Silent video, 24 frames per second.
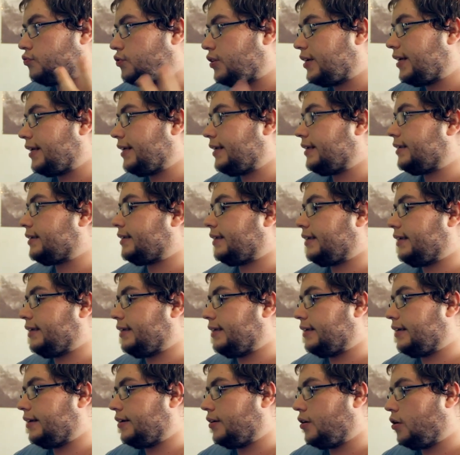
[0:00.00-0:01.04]

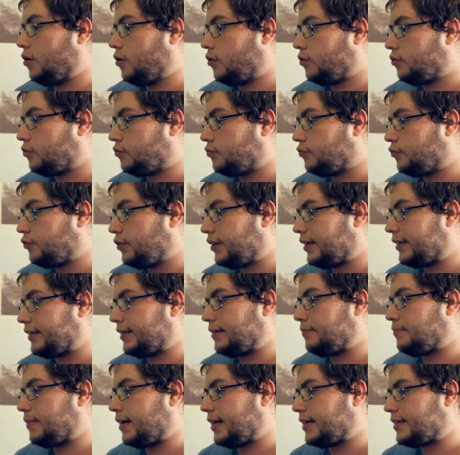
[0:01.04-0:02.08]
really,
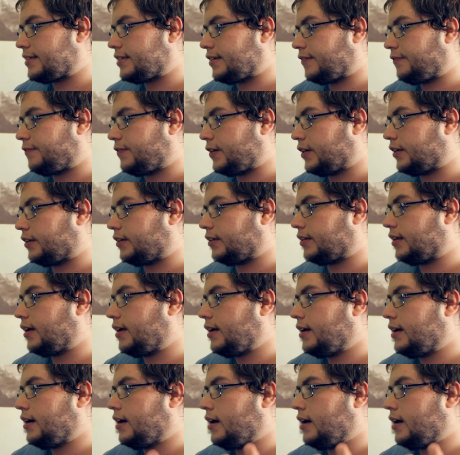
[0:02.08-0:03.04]
really makes you feel